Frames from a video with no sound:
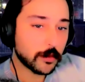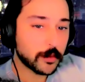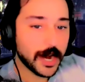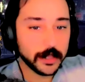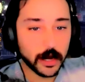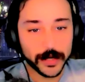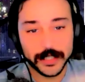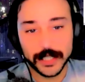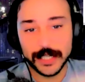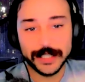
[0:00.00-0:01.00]
Arendt
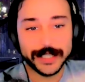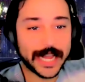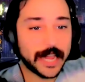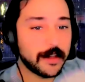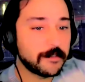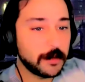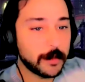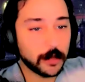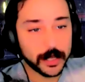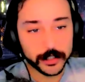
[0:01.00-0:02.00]
is a female
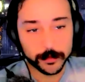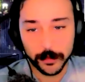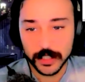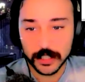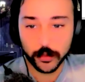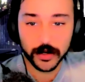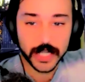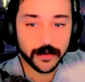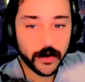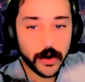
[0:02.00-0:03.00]
male supremacist, whereas
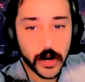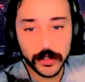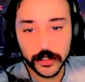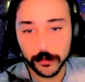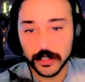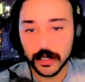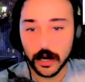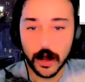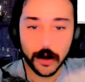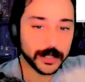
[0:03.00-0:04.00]
Cavallaro interprets
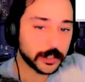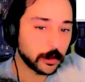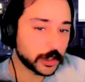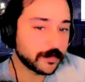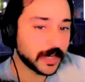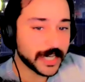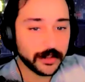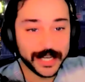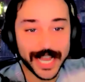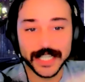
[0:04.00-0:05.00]
Arendt's notion of natality
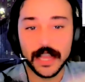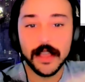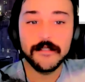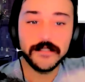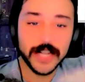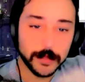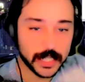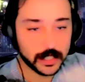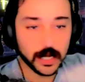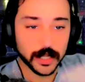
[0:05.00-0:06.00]
as a feminine
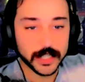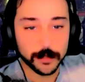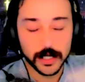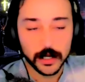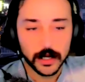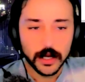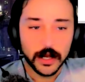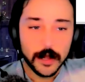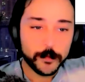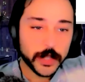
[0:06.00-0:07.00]
concept.
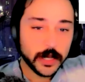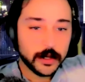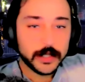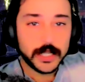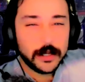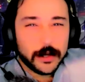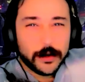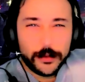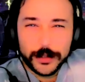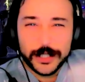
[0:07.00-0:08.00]
See,
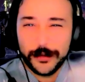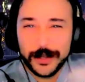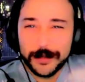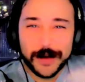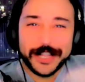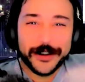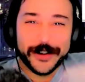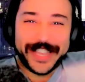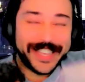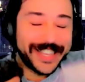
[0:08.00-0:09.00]
who's doing the binary
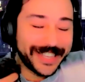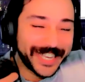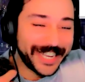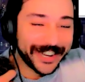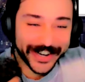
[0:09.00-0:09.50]
here?